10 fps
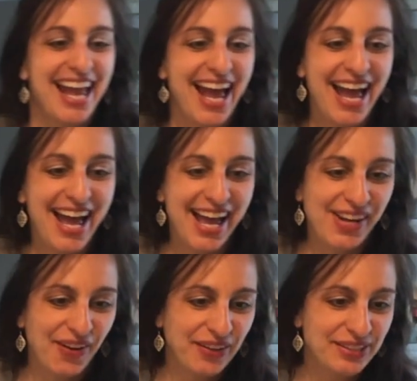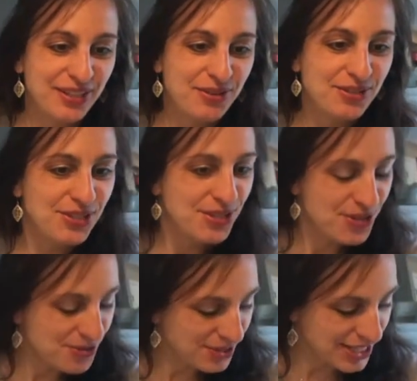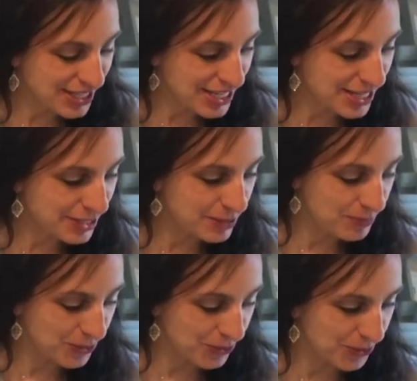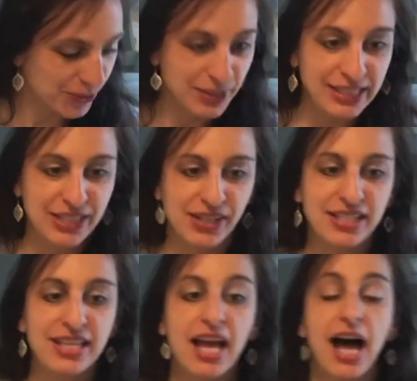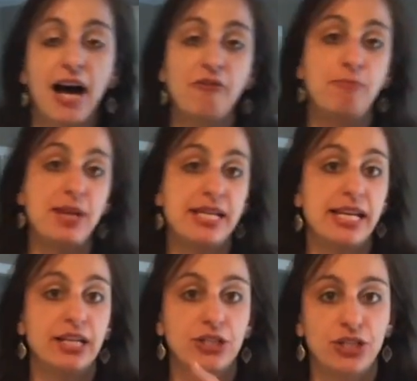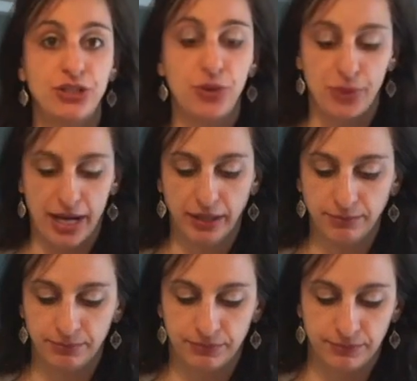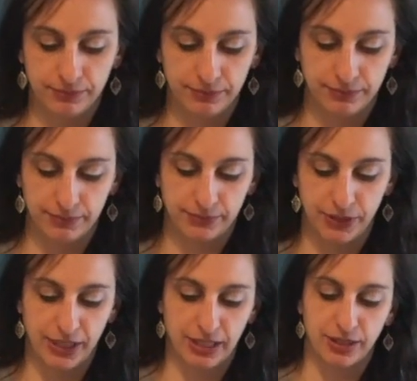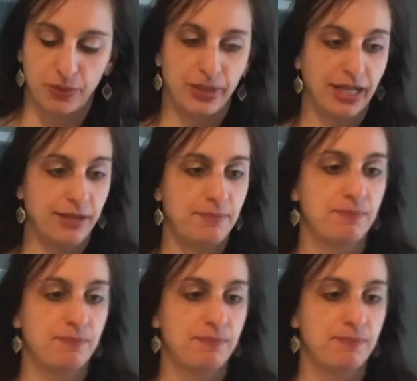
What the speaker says: And also 2 teaspoons, here it is, of baking soda. So that's going in.